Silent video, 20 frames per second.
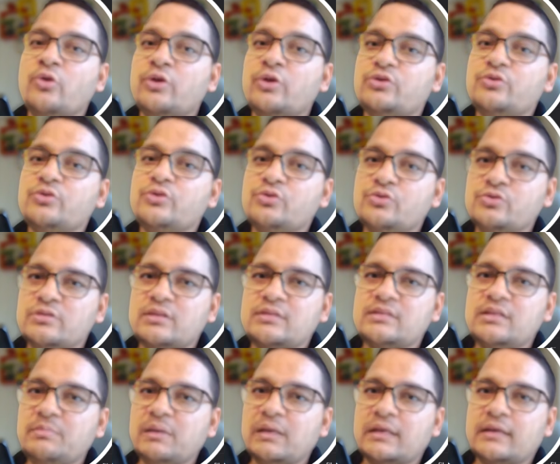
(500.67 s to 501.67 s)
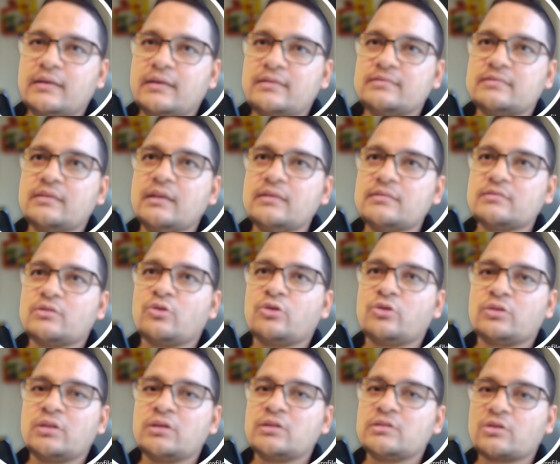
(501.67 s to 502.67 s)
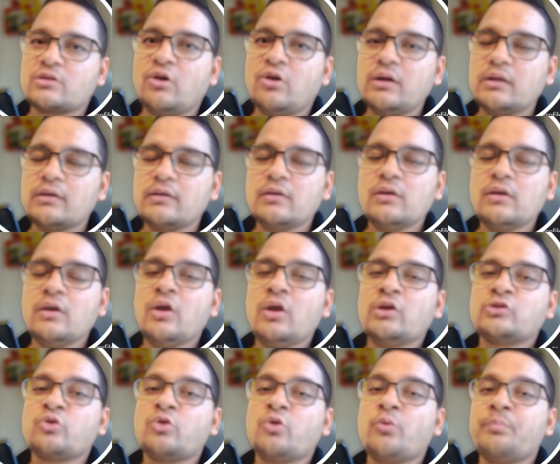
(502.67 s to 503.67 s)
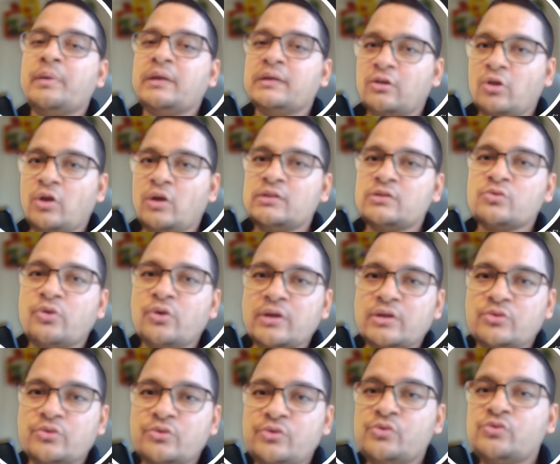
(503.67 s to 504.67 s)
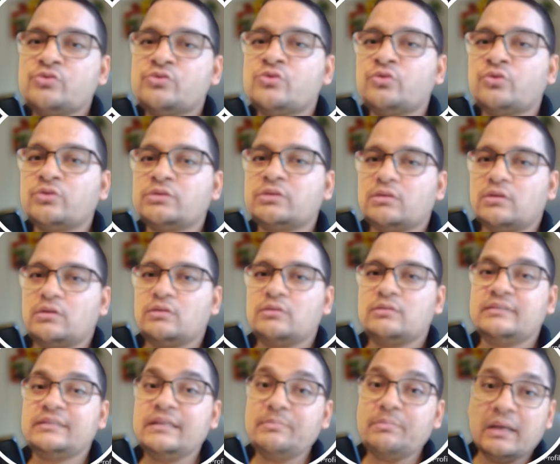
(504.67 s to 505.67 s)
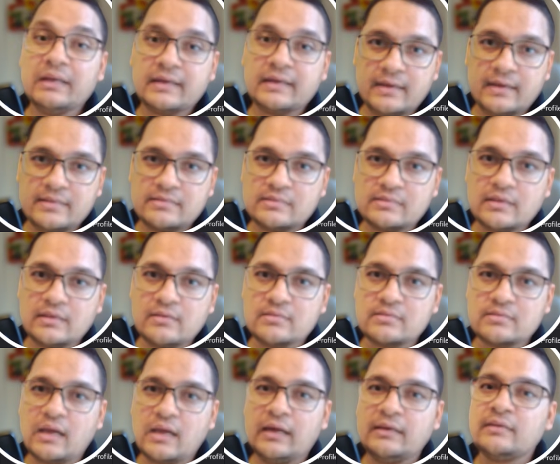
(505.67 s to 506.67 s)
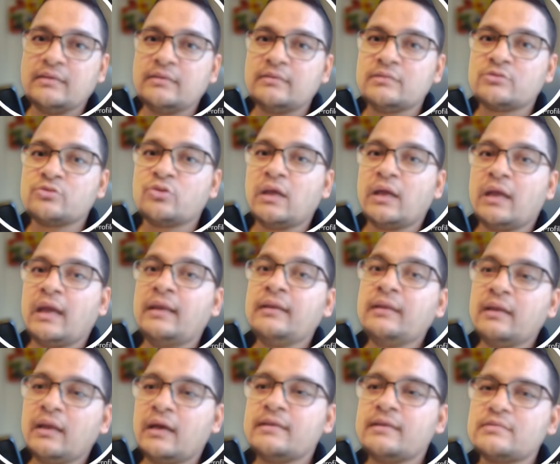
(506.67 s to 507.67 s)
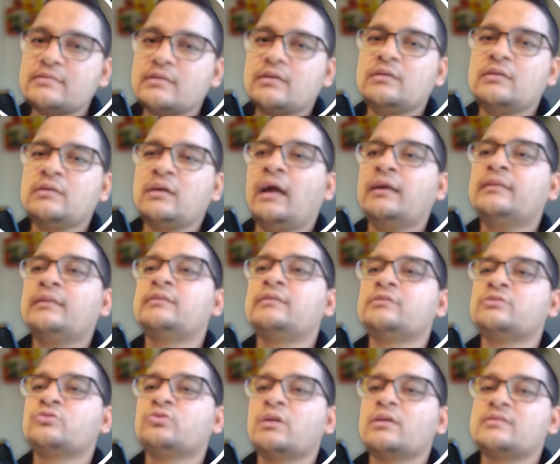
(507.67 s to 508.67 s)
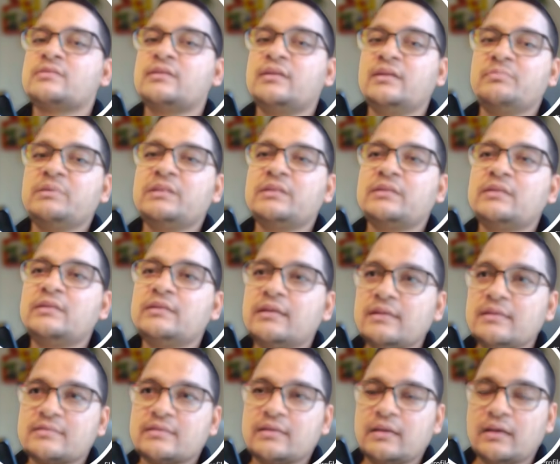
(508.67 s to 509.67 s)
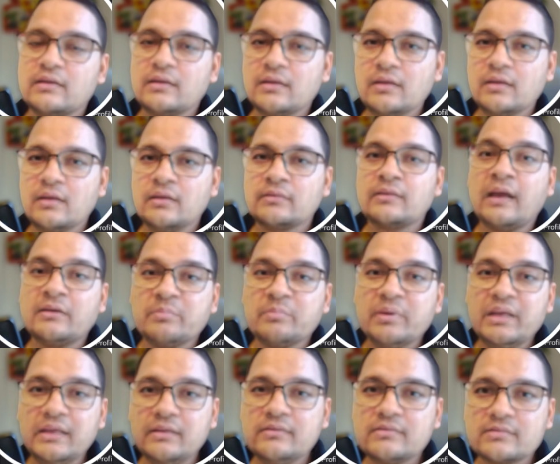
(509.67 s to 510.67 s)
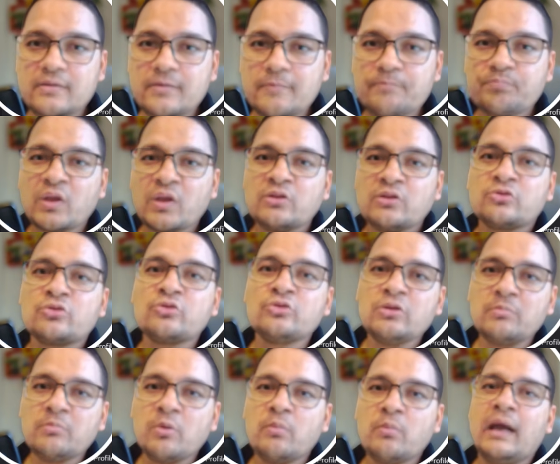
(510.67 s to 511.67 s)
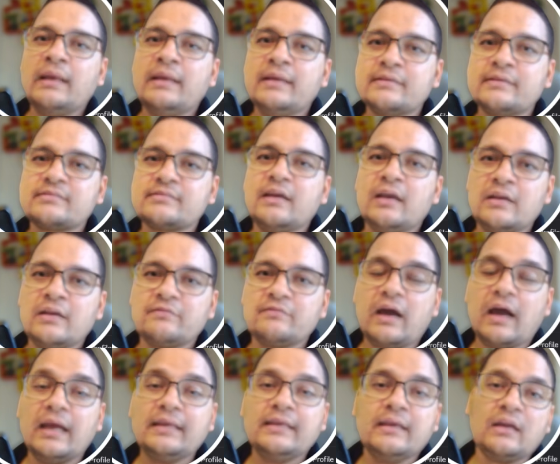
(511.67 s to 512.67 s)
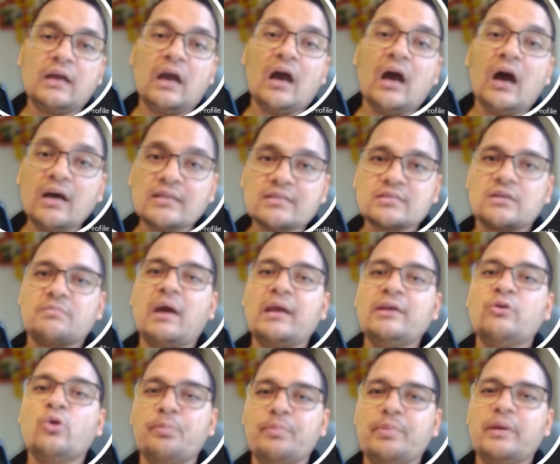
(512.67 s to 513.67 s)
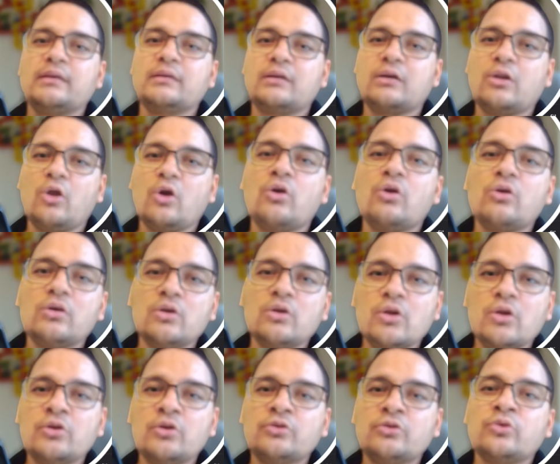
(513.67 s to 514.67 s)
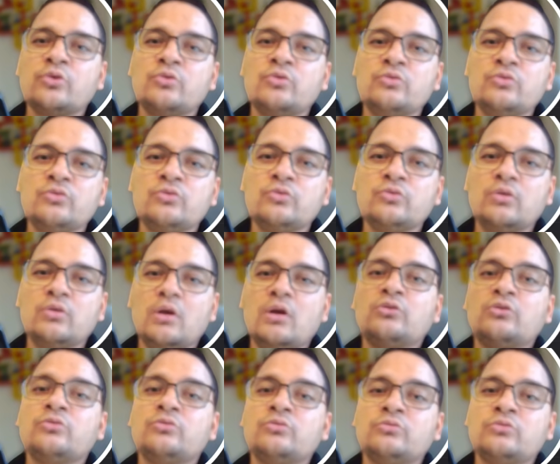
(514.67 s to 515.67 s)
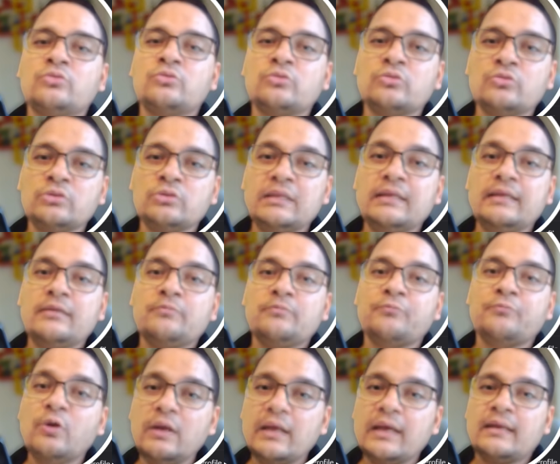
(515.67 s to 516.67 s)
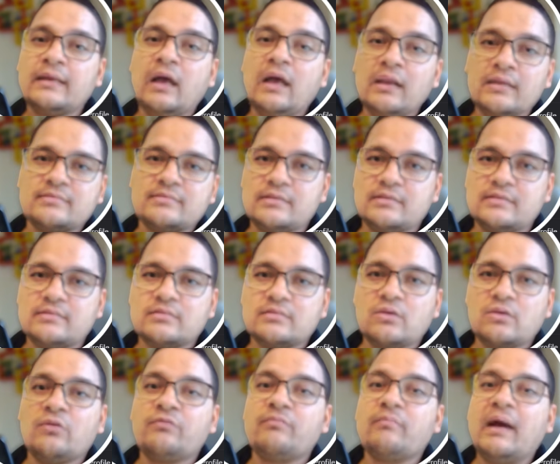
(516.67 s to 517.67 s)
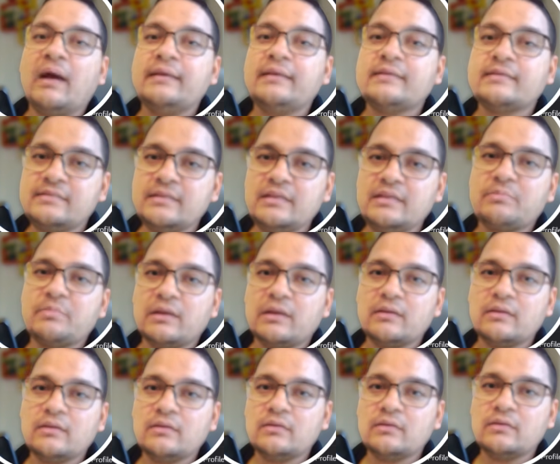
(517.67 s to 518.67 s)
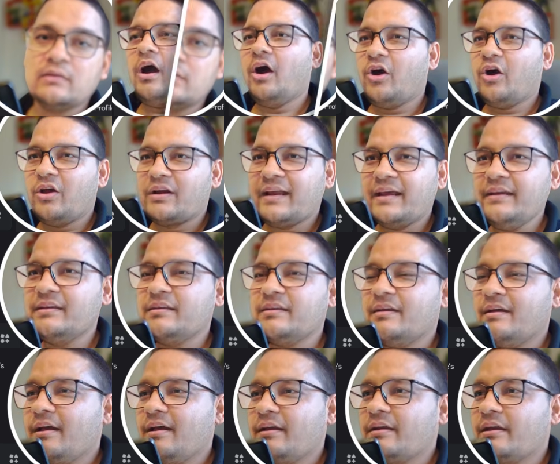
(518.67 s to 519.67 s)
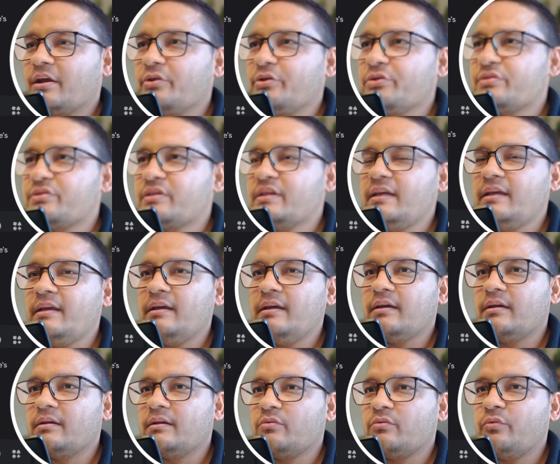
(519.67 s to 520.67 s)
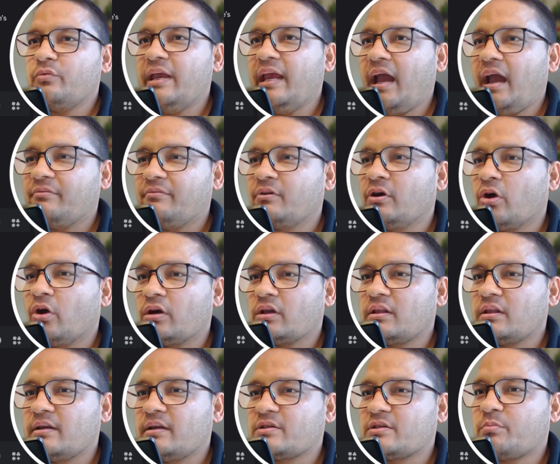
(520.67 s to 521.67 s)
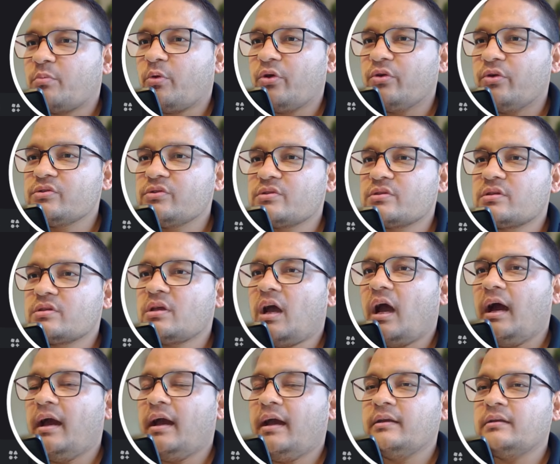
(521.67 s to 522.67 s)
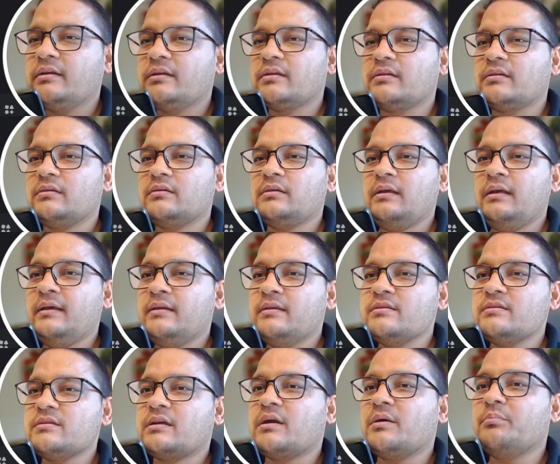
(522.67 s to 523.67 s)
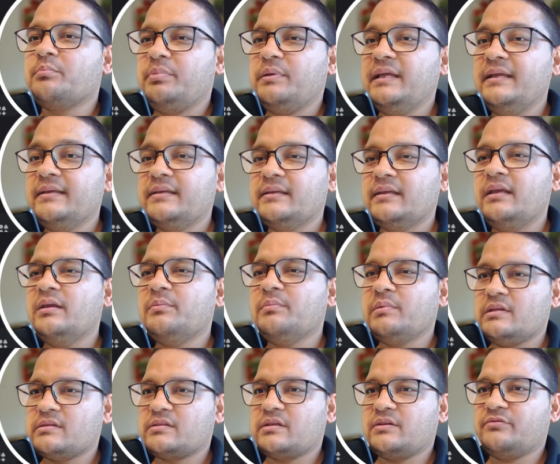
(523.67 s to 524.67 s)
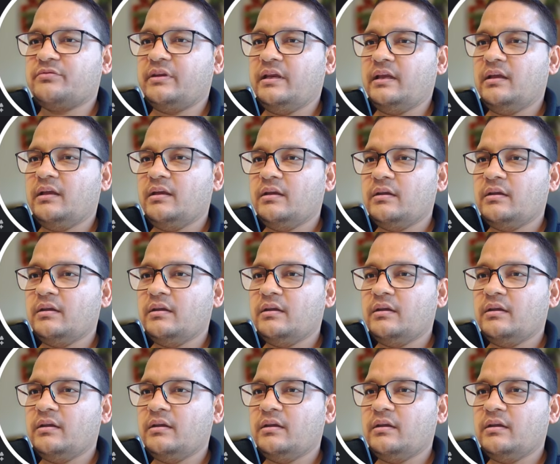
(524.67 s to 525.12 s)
to use the Gmail credentials, not the Discord. So OpenClaw is going to use those Gmail credentials and then it is going to analyze and then it is going to send me the details here. That means through the mobile itself, I can ask my OpenClaw to do the full analysis of my Gmail. All right. Now you see here, we have got the response and here is a complete email summary.